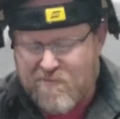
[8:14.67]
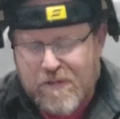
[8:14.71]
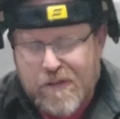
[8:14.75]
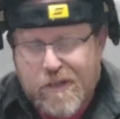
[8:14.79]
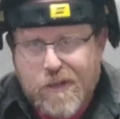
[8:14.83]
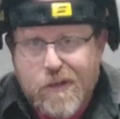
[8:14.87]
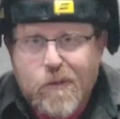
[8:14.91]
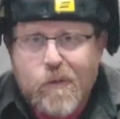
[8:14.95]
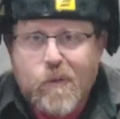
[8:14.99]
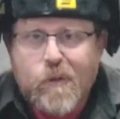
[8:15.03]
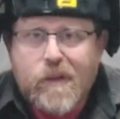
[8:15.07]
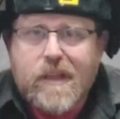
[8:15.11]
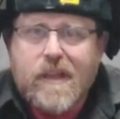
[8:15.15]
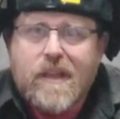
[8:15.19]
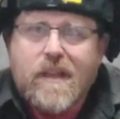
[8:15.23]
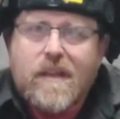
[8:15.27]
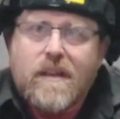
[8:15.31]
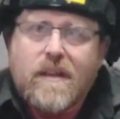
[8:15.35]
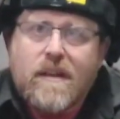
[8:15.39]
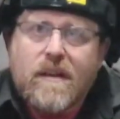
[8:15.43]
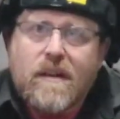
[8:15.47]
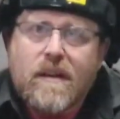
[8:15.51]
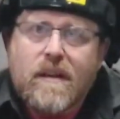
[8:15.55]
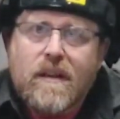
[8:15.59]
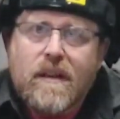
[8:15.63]
do the
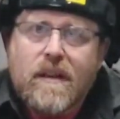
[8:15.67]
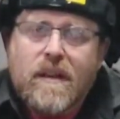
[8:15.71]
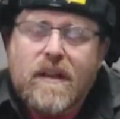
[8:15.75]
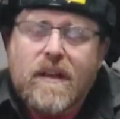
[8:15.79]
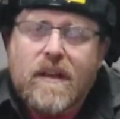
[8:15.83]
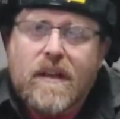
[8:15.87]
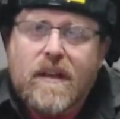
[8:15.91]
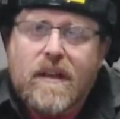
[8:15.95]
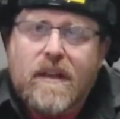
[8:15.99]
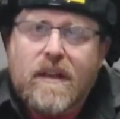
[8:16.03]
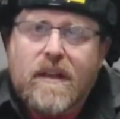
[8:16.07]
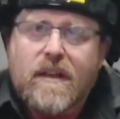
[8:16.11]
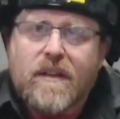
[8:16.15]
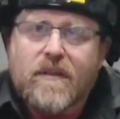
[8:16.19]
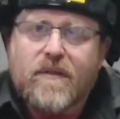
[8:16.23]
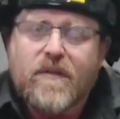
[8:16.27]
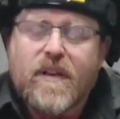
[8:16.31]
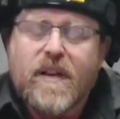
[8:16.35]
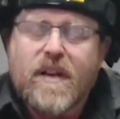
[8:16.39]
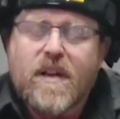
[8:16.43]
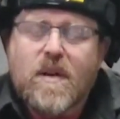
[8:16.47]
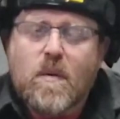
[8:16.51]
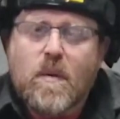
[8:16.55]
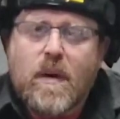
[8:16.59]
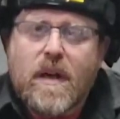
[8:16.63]
inner
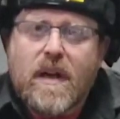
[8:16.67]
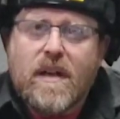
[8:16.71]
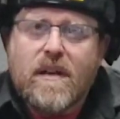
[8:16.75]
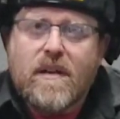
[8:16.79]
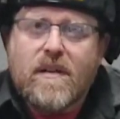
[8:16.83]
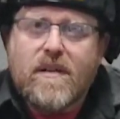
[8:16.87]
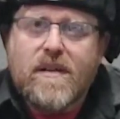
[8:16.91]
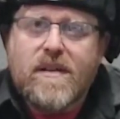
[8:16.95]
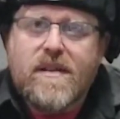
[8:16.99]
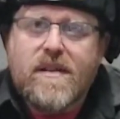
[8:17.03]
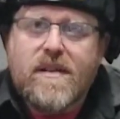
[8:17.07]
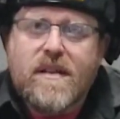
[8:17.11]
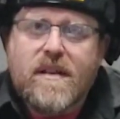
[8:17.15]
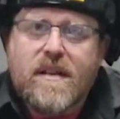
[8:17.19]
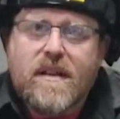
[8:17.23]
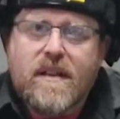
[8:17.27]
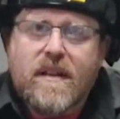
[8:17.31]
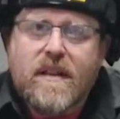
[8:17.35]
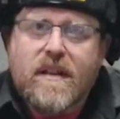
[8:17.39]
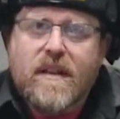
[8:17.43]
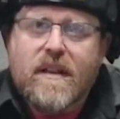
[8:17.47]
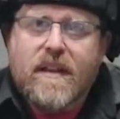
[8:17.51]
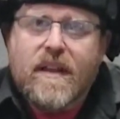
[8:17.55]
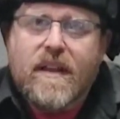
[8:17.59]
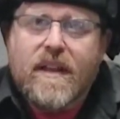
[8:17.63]
fender wells
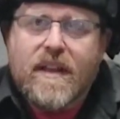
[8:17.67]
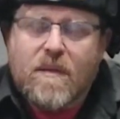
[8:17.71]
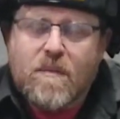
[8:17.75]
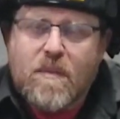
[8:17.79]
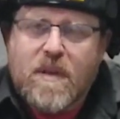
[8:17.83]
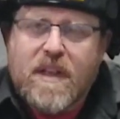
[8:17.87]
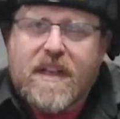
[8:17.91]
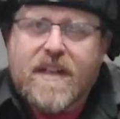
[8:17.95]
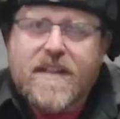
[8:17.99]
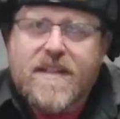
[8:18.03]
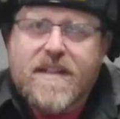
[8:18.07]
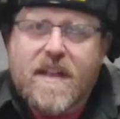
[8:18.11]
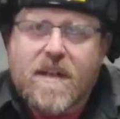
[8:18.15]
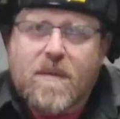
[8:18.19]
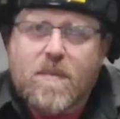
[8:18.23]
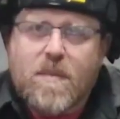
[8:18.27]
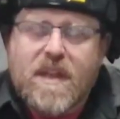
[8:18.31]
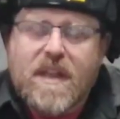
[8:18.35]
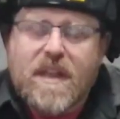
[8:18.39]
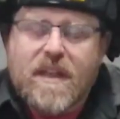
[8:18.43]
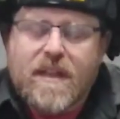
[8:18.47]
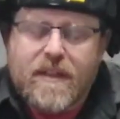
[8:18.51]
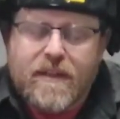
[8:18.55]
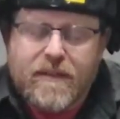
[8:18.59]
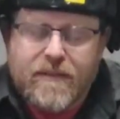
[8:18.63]
and the mini tub
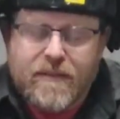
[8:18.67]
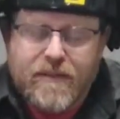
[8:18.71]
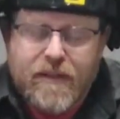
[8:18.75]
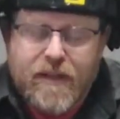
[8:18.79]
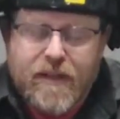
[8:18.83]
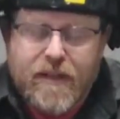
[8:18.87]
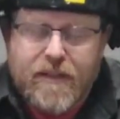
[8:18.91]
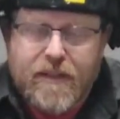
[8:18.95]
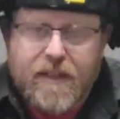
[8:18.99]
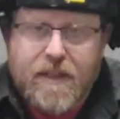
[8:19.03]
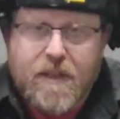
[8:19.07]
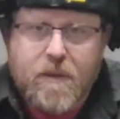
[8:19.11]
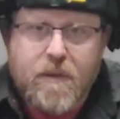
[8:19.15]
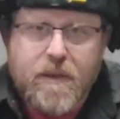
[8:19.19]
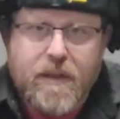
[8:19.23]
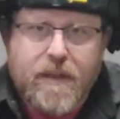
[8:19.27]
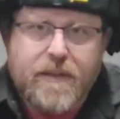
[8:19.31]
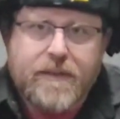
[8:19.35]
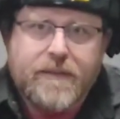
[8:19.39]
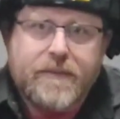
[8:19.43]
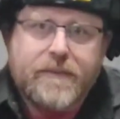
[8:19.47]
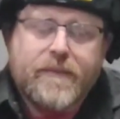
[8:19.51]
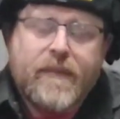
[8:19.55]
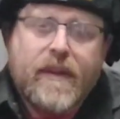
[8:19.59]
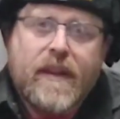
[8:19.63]
kit on the Cuda.
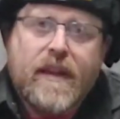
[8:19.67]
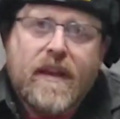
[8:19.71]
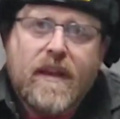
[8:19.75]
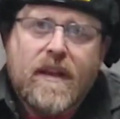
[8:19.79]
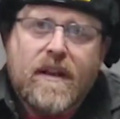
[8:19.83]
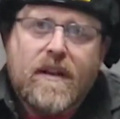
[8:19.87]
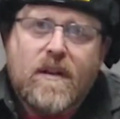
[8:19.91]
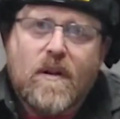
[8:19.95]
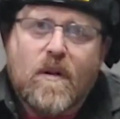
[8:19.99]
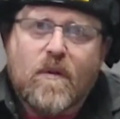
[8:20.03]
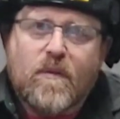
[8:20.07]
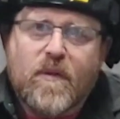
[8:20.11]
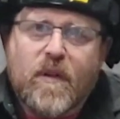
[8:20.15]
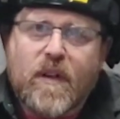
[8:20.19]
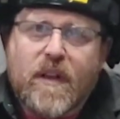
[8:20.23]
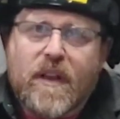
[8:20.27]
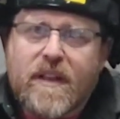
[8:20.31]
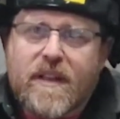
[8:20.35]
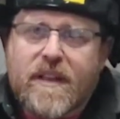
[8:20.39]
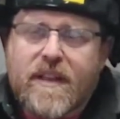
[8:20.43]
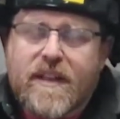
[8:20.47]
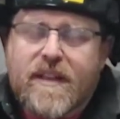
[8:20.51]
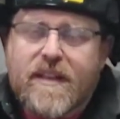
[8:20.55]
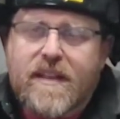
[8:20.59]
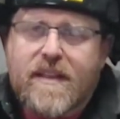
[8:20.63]
Don't forget
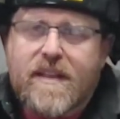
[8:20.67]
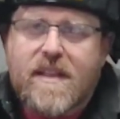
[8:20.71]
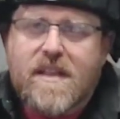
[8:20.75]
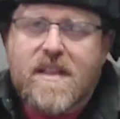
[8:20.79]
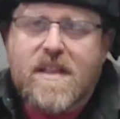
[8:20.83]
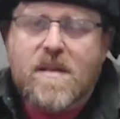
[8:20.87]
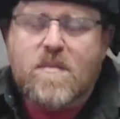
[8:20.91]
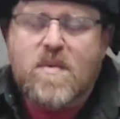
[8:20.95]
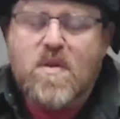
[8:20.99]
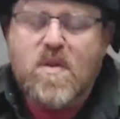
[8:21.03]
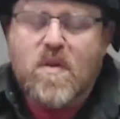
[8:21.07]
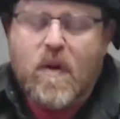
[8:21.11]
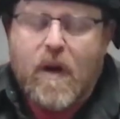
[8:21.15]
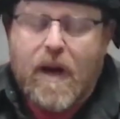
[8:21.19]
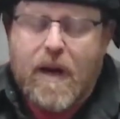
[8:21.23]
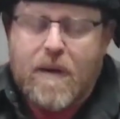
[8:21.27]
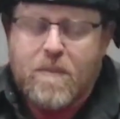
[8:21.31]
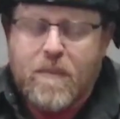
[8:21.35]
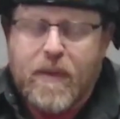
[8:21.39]
to hit the subscribe